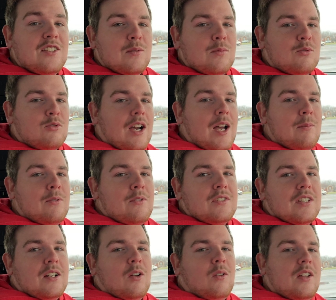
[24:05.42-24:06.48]
subscribers
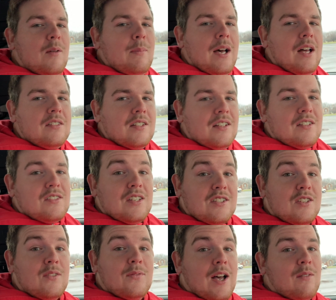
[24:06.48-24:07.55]
and only about
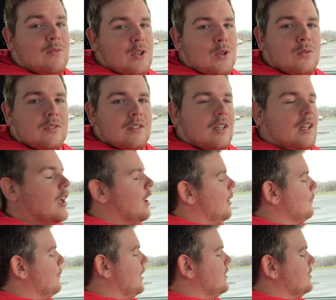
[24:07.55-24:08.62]
65 views.
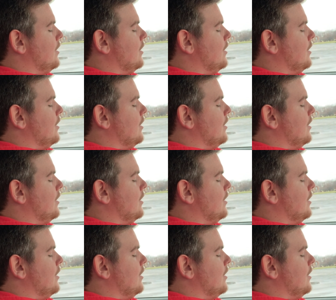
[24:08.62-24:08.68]
But